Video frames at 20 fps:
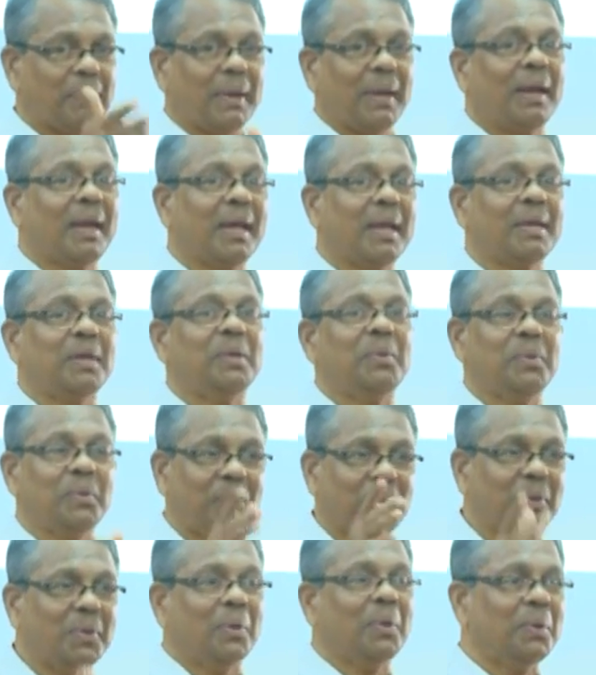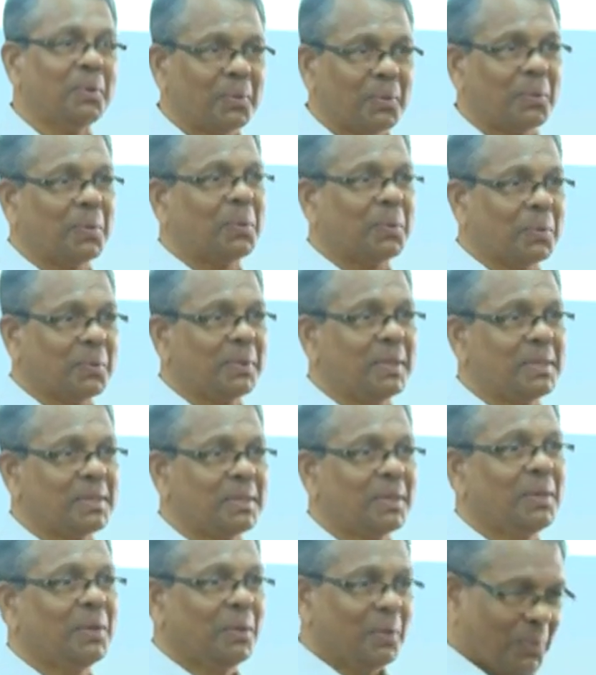if people like you don't
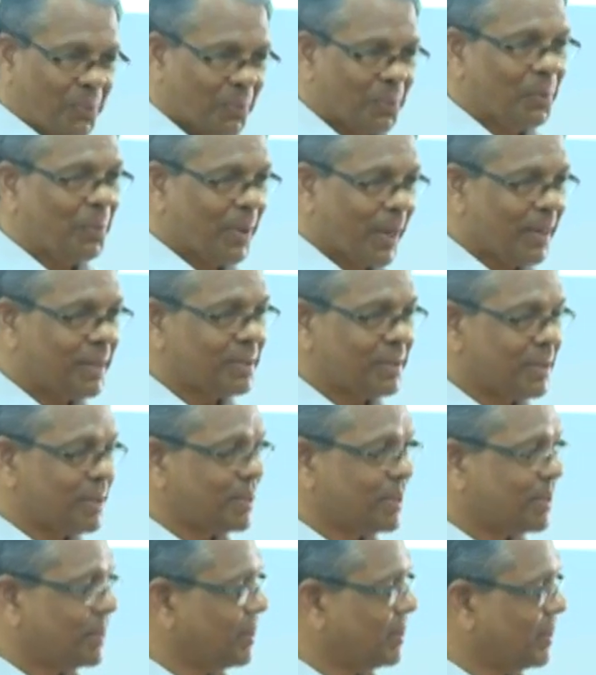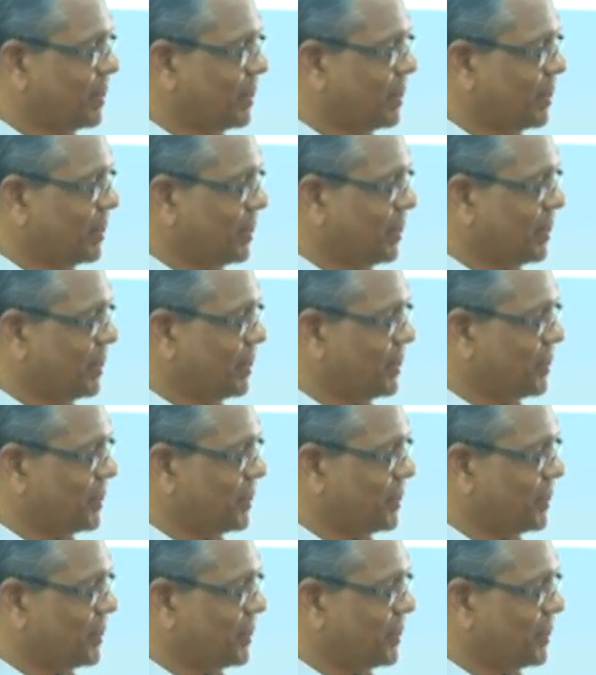go to this, who else